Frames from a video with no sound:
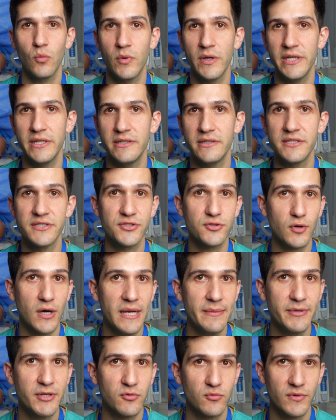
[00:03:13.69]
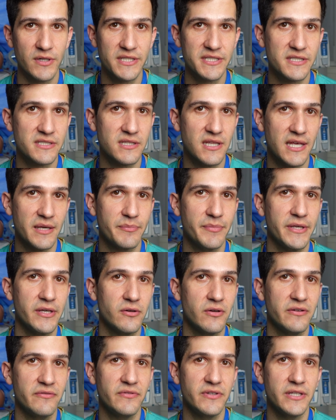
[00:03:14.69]
When describing risks like
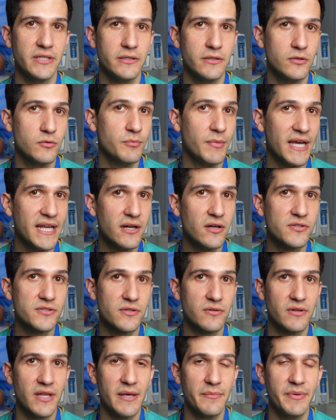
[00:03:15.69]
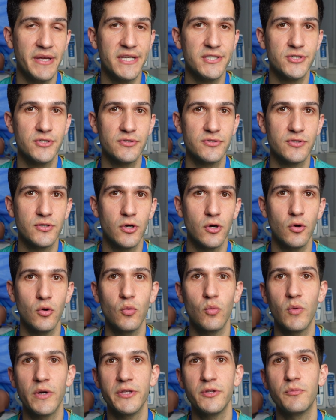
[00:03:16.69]
PONV, you might also let patients know
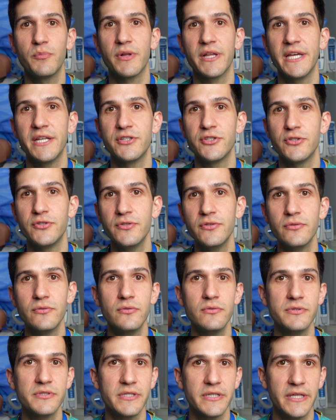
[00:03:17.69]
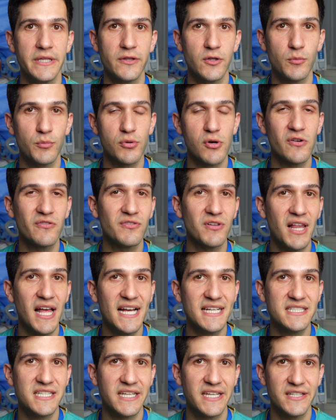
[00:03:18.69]
what you plan to do to either
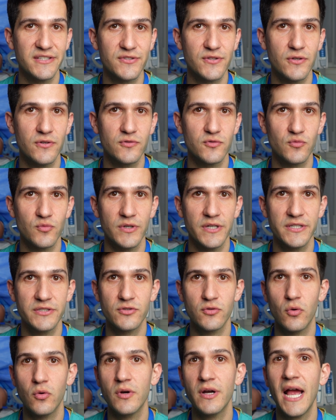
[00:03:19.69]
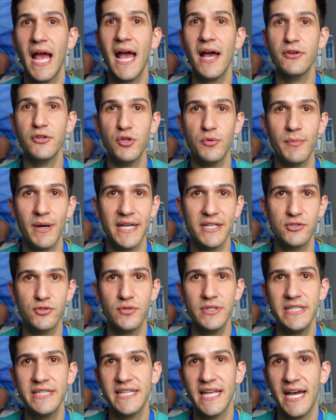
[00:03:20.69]
prophylax against those risks or how you might
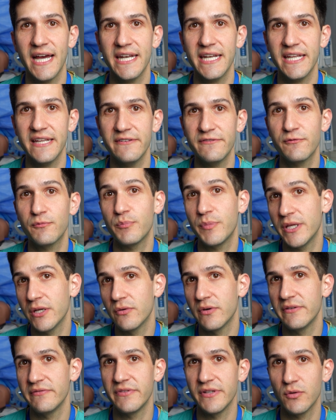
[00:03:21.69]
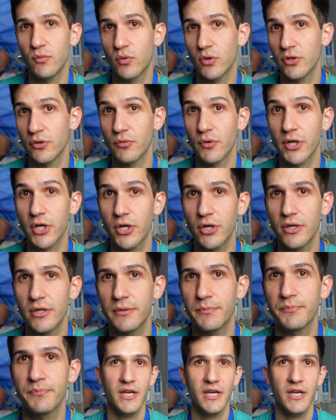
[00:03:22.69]
treat that if PONV were to occur.